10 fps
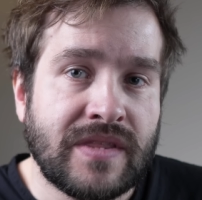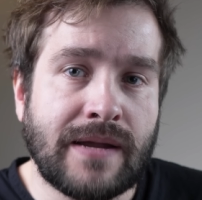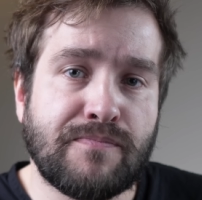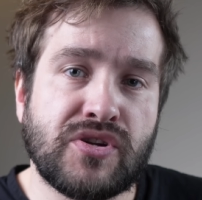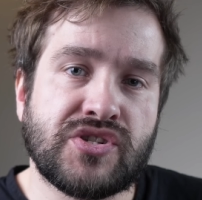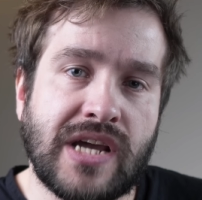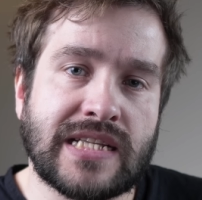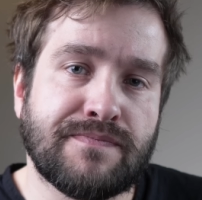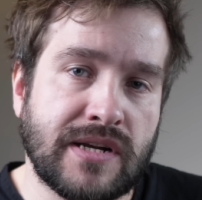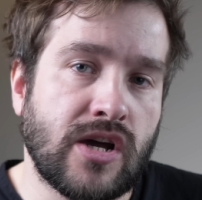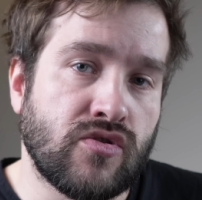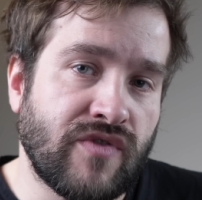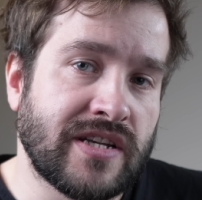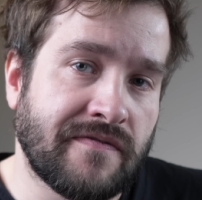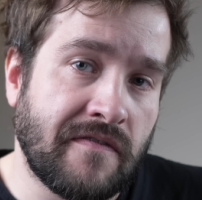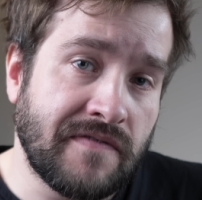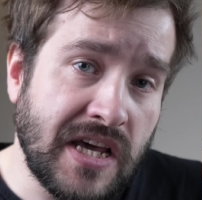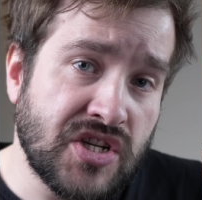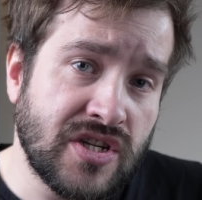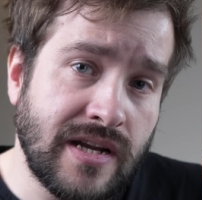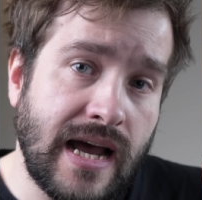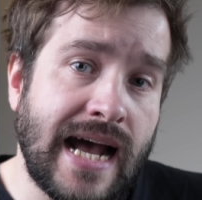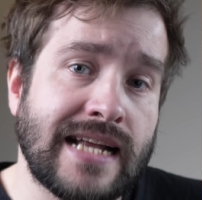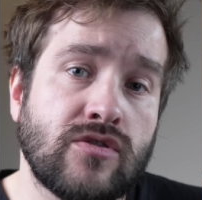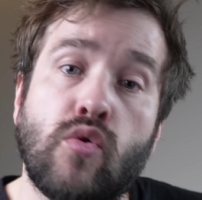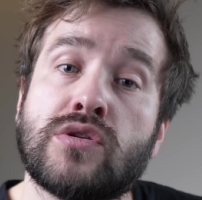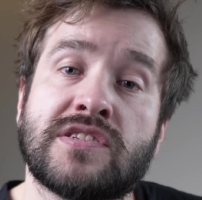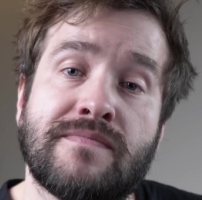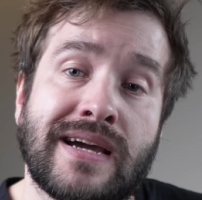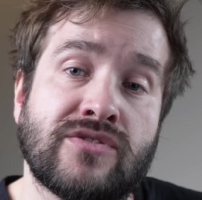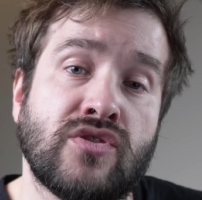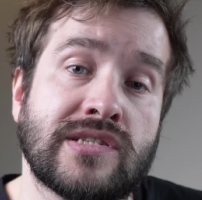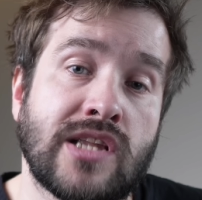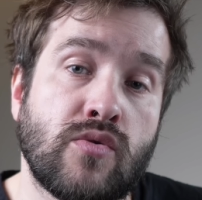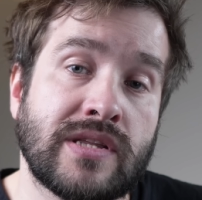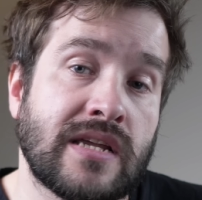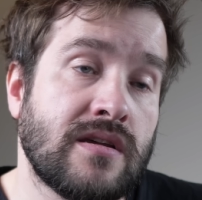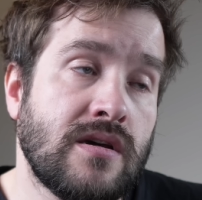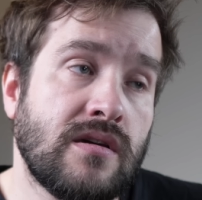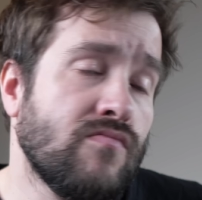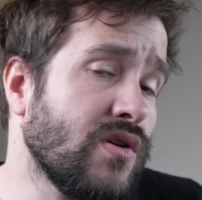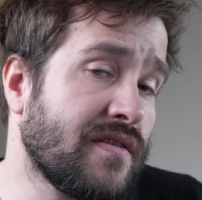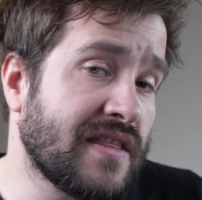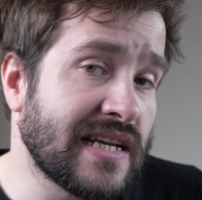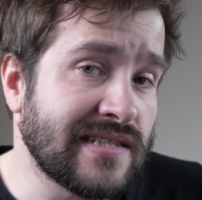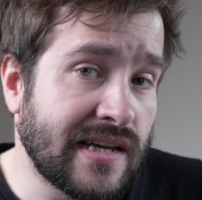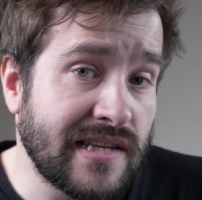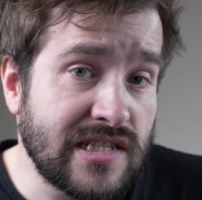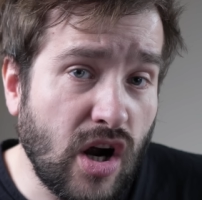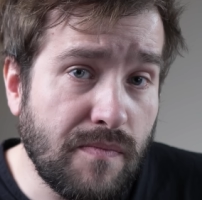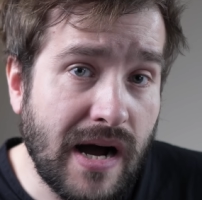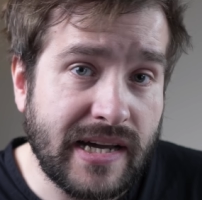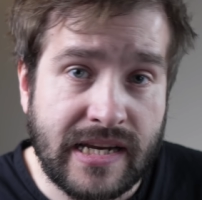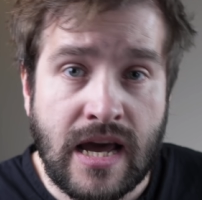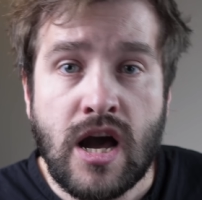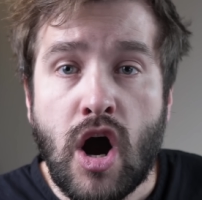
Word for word: That appreciates below the rate of inflation and orders of magnitude slower than, well, things like the stock market.